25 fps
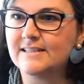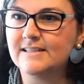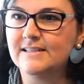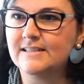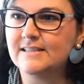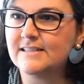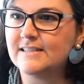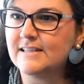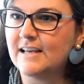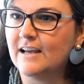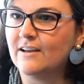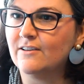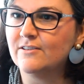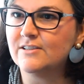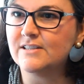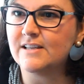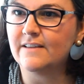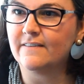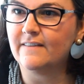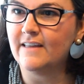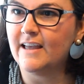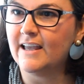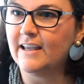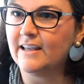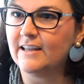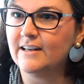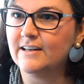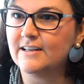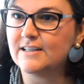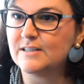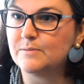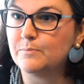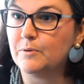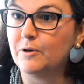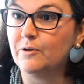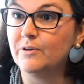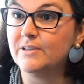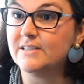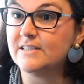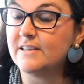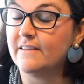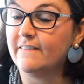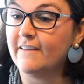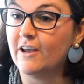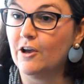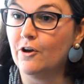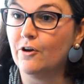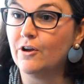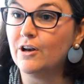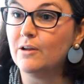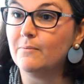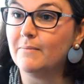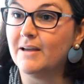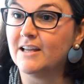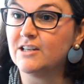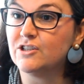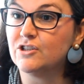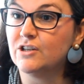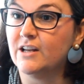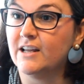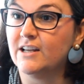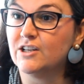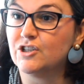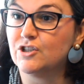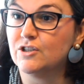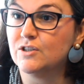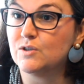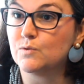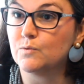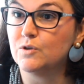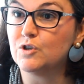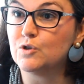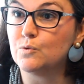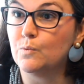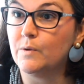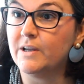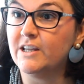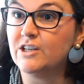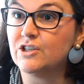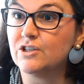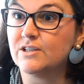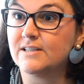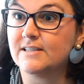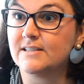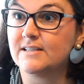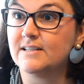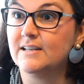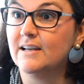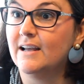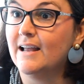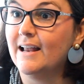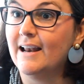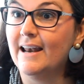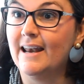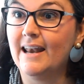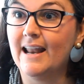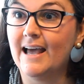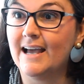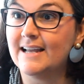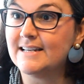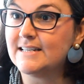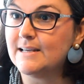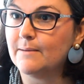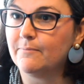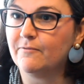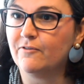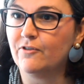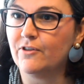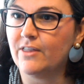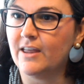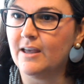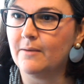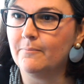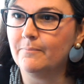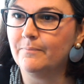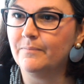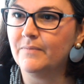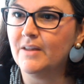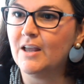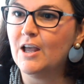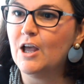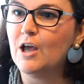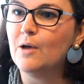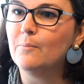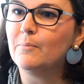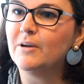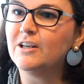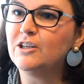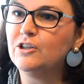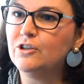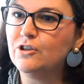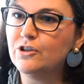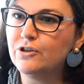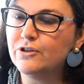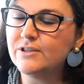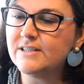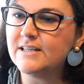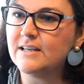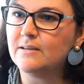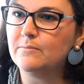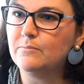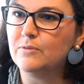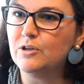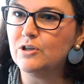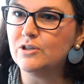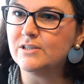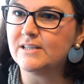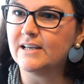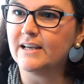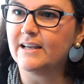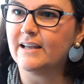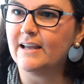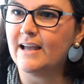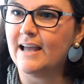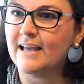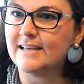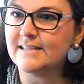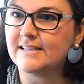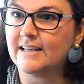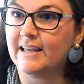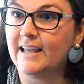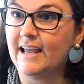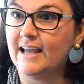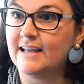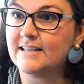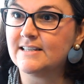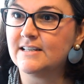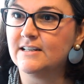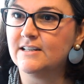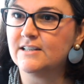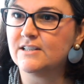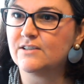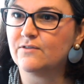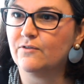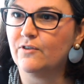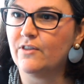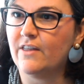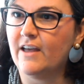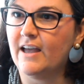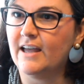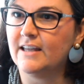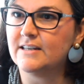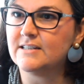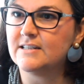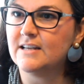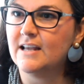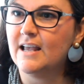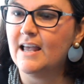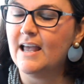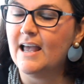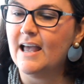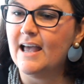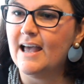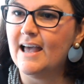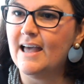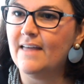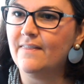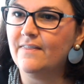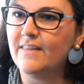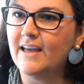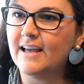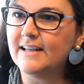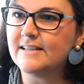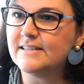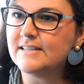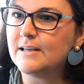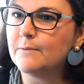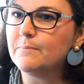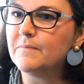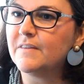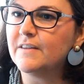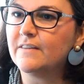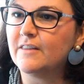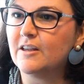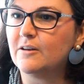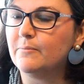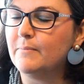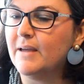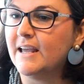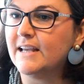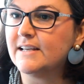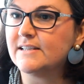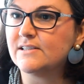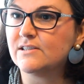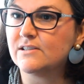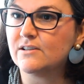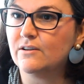and sounds that they can experience in their own imaginations, which we just light up for them, but using music as a catalyst for that. And that's something that makes